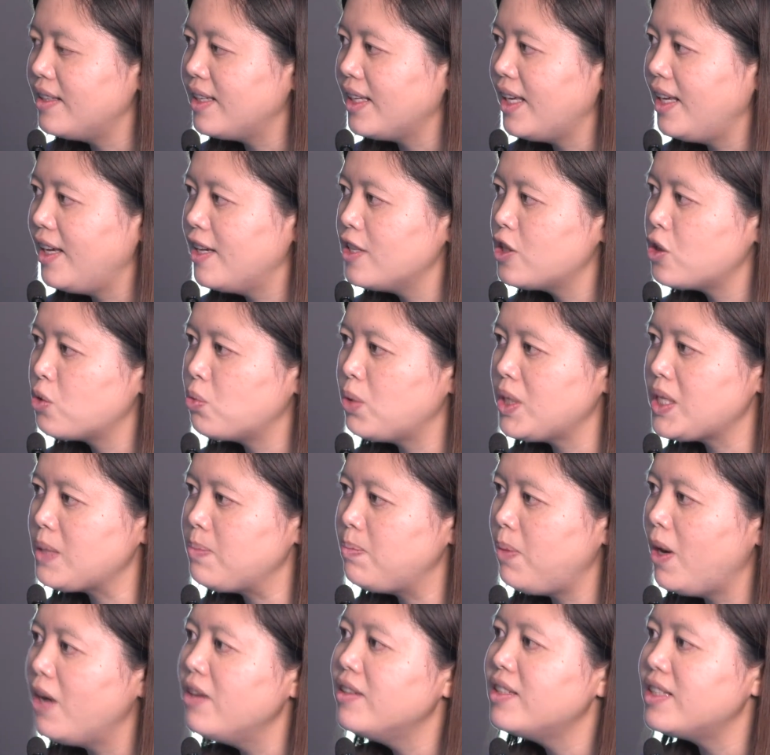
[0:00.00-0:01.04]
the cancer
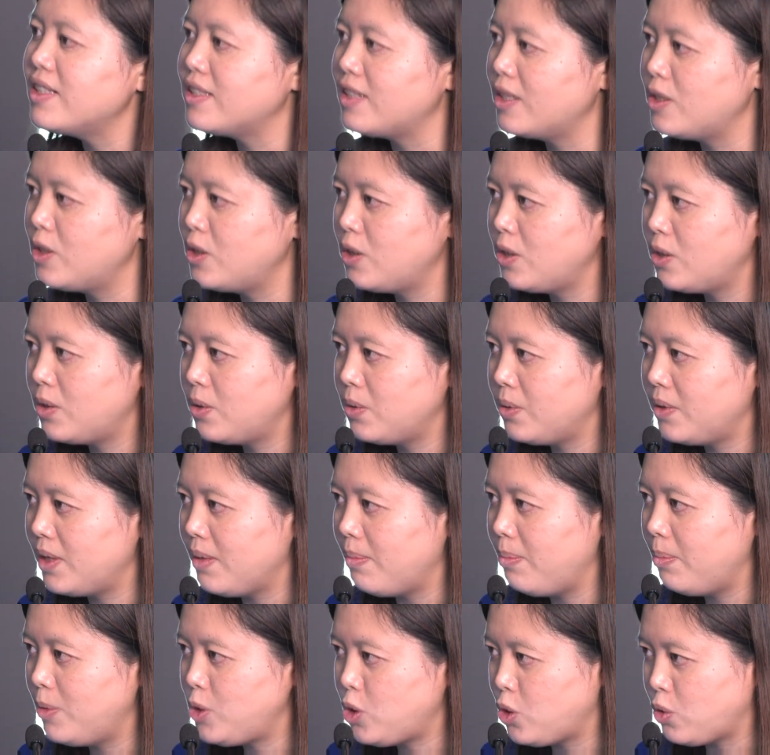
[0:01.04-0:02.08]
responded to
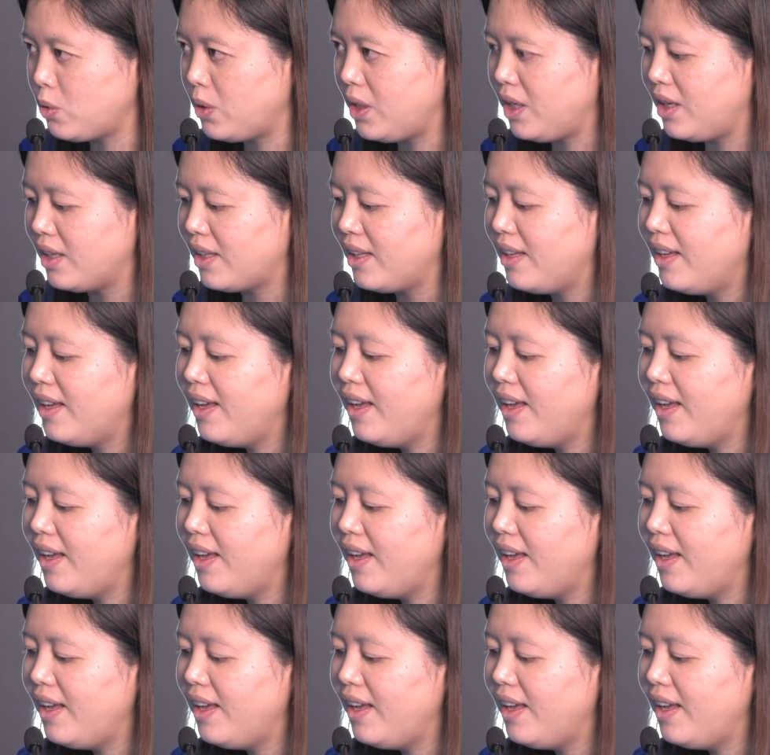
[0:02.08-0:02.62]
the drug.